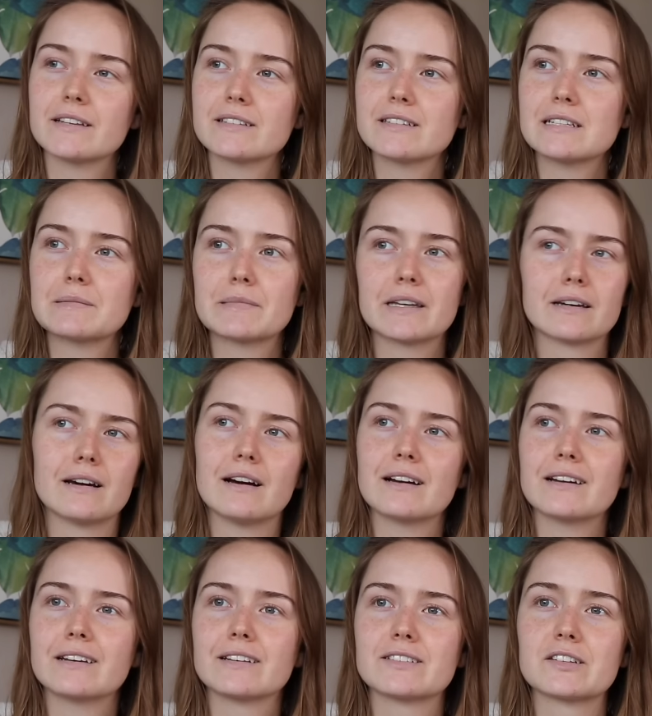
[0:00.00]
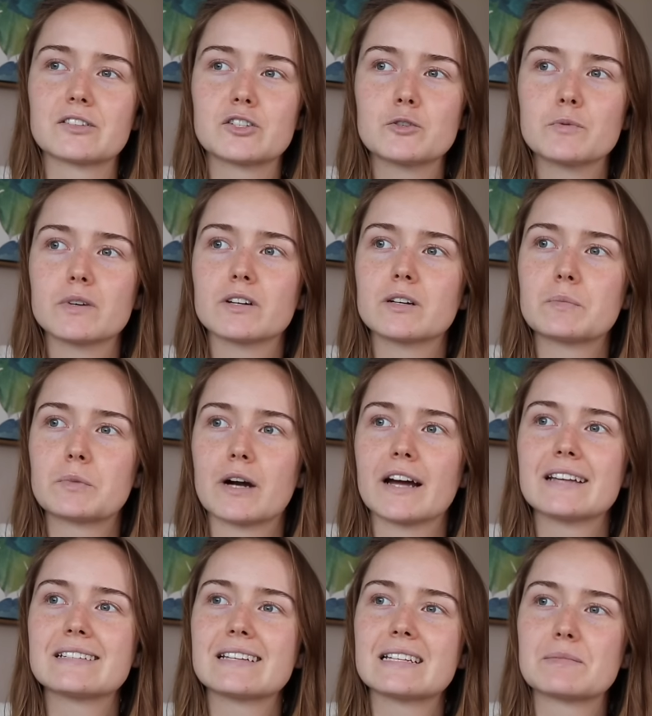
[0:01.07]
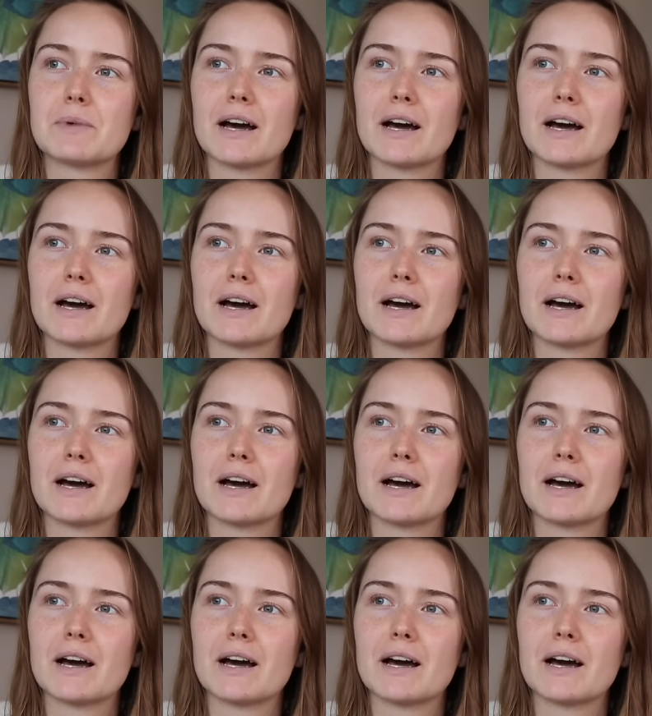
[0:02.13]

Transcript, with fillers: seem like Kangen is a super good price is by